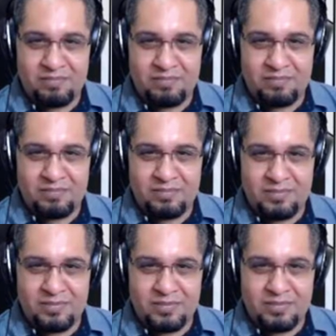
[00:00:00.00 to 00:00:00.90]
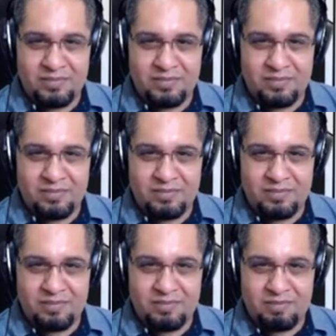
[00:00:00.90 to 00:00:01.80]

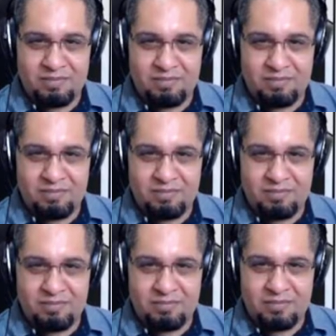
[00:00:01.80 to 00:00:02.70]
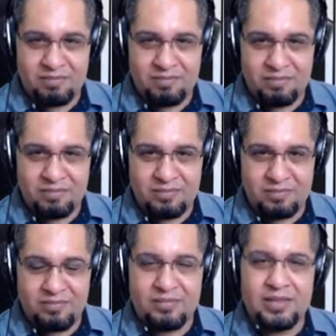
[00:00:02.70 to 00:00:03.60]

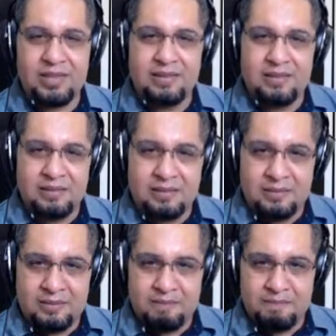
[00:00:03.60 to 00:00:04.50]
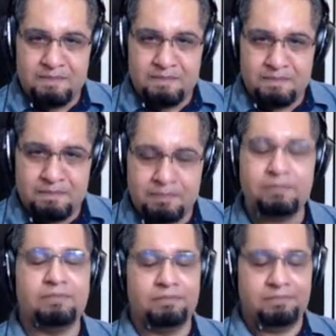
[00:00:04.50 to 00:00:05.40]
[no speech]